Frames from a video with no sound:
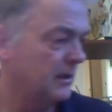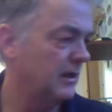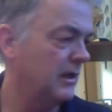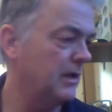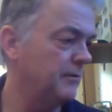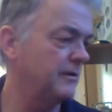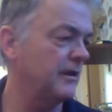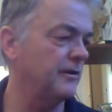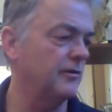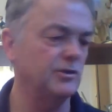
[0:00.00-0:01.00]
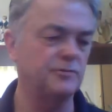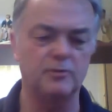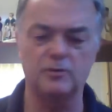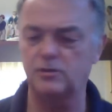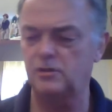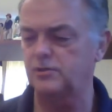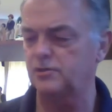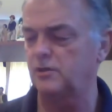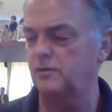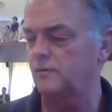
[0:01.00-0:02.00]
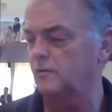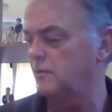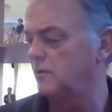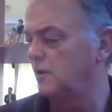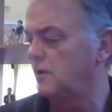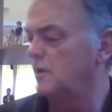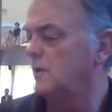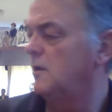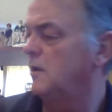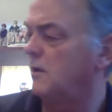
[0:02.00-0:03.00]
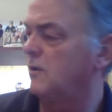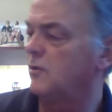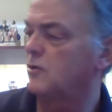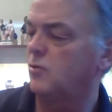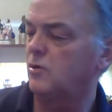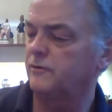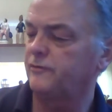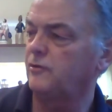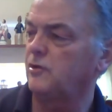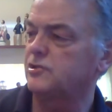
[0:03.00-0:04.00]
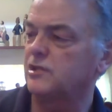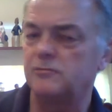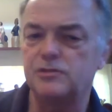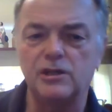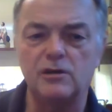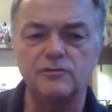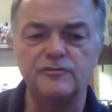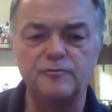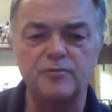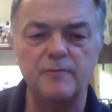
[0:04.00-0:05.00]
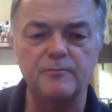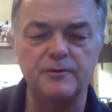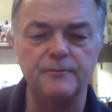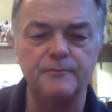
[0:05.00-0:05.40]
Another nice book that I acquired a few years ago is The Art of Bradman.